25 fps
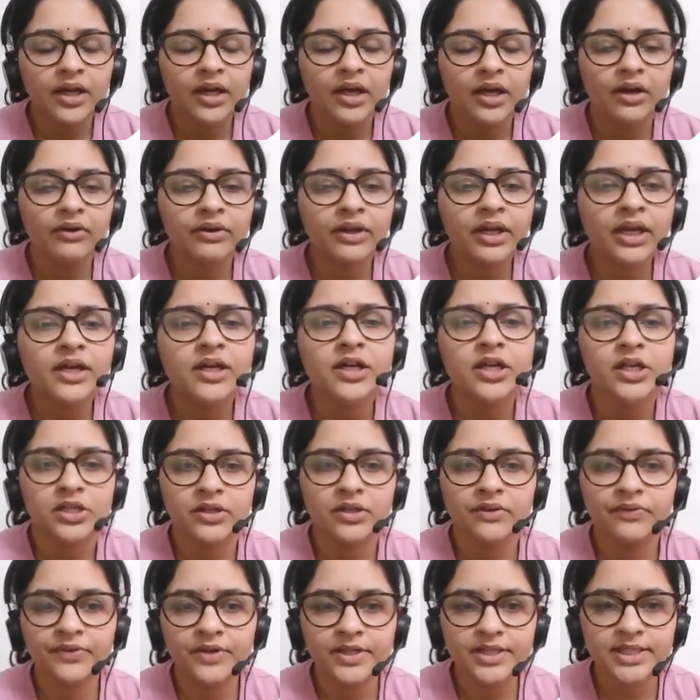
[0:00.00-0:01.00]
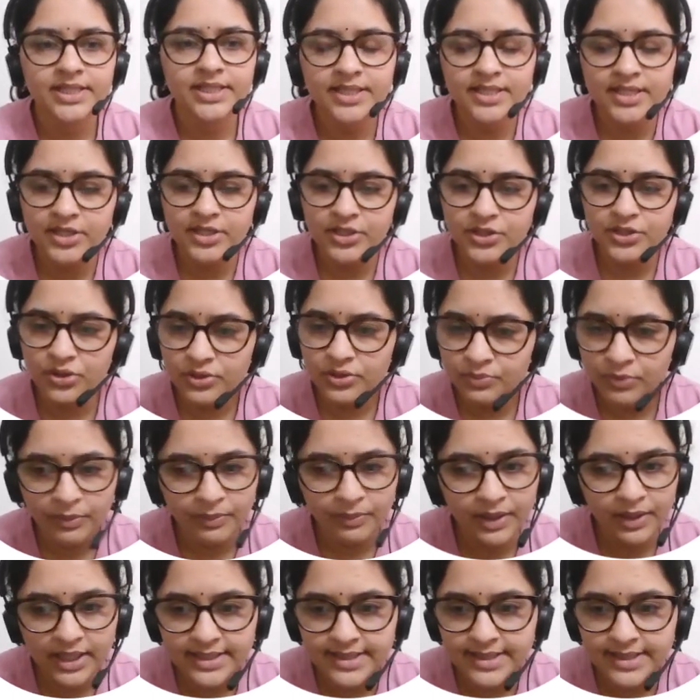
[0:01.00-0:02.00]
Okay, so first is resource
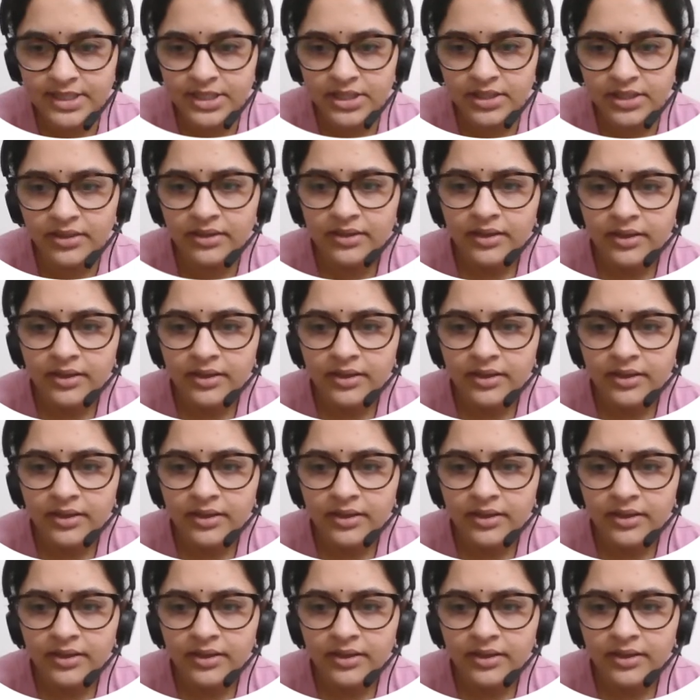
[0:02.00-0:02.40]
mobilization.